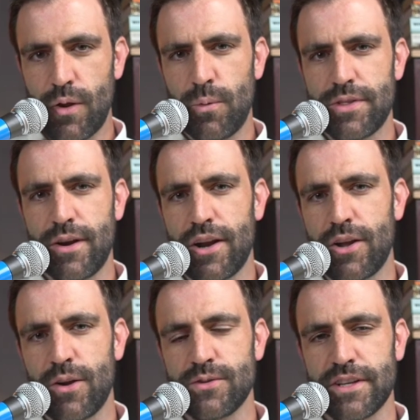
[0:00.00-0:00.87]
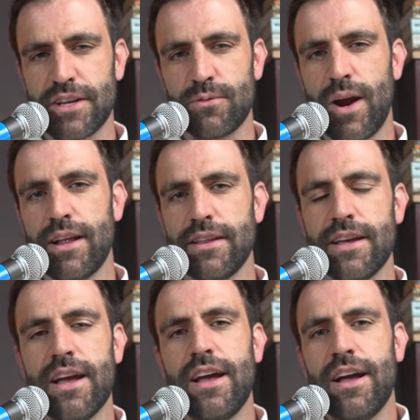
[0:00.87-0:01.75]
with their head coach Lincoln Riley.